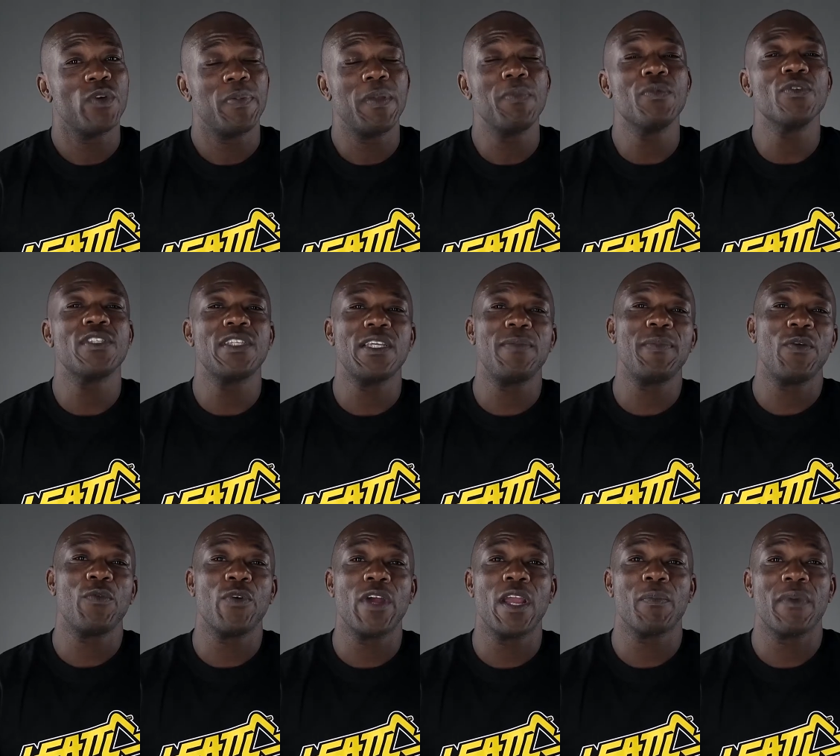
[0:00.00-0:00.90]
when people see
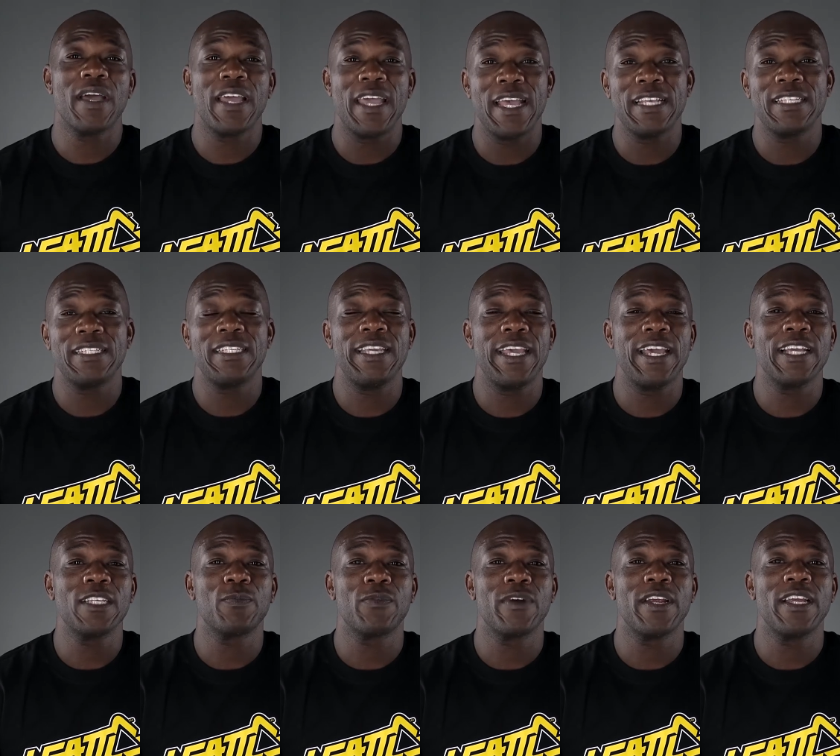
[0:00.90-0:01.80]
me wearing my
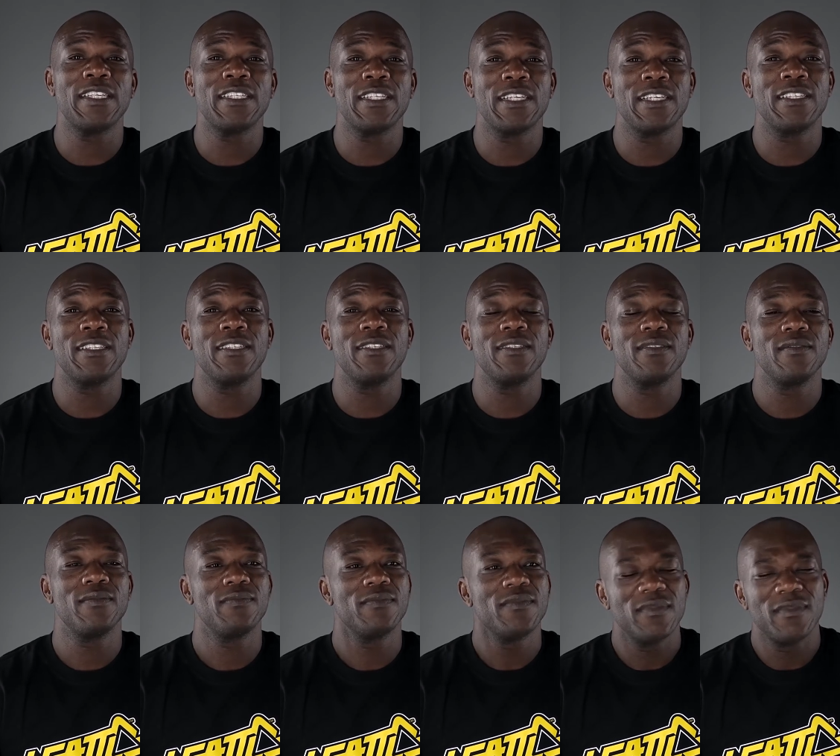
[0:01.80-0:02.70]
STX brace is
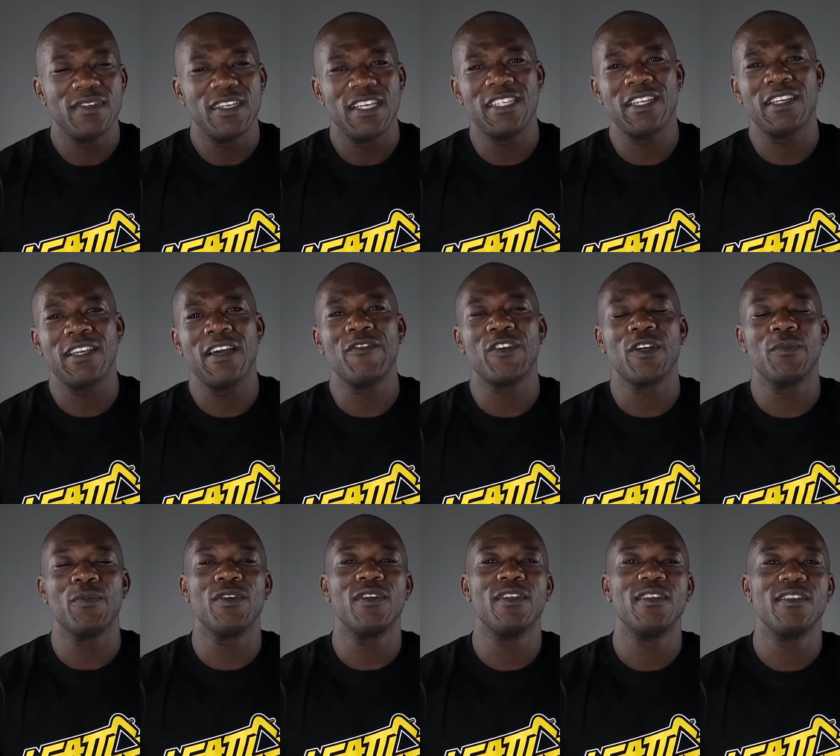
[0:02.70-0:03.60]
it
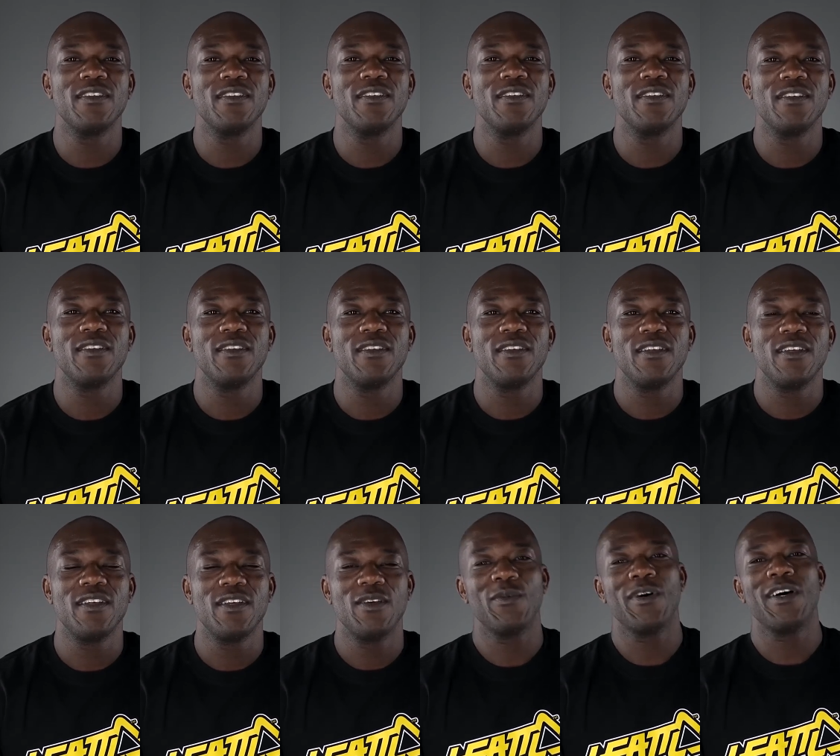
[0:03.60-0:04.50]
comfortable?
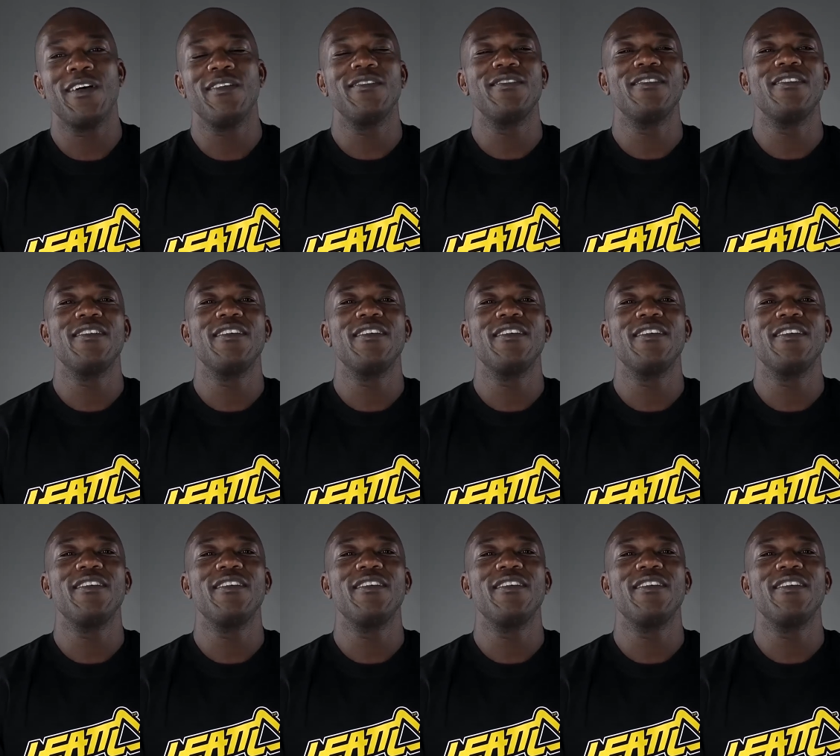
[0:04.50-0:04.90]
Well,